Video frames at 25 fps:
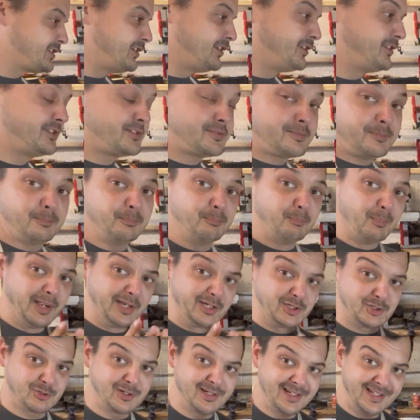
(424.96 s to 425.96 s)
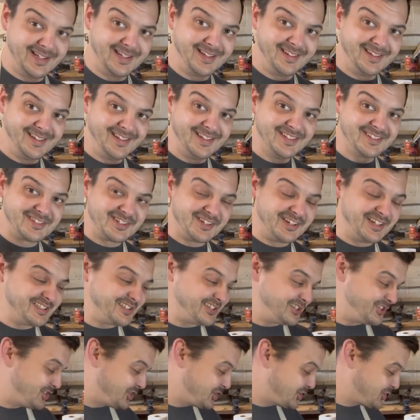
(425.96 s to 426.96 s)
long as my drilling is nice
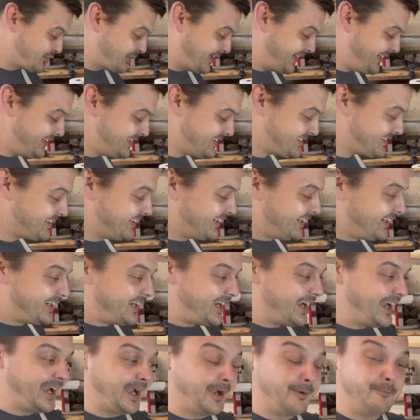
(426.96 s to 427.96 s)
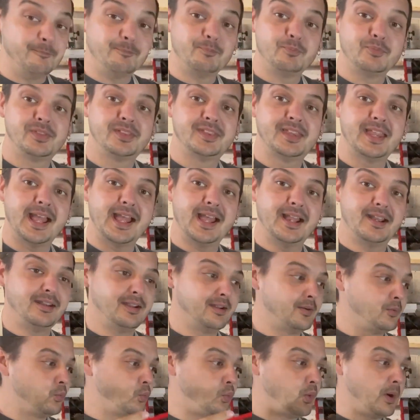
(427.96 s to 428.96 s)
and straight,
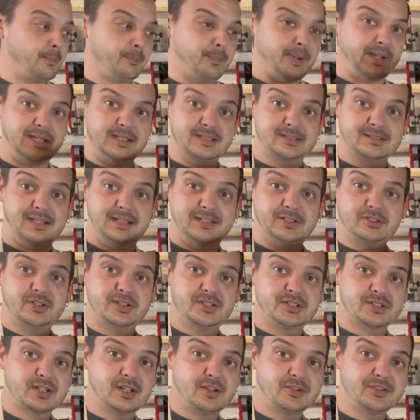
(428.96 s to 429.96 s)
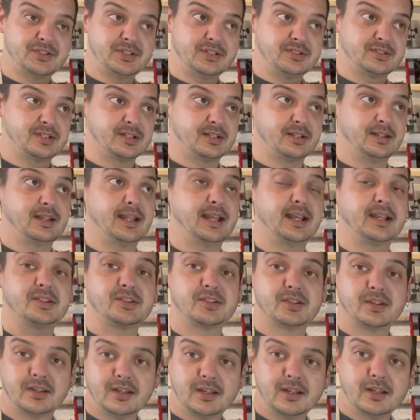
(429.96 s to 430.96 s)
then one piece literally slots into the
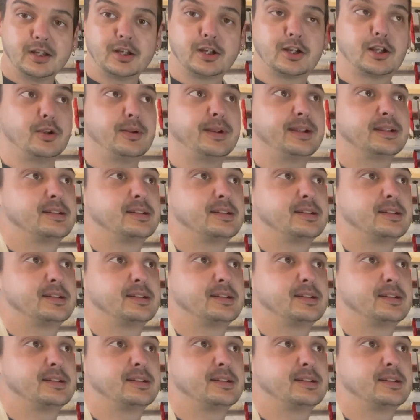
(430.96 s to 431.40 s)
next, glue it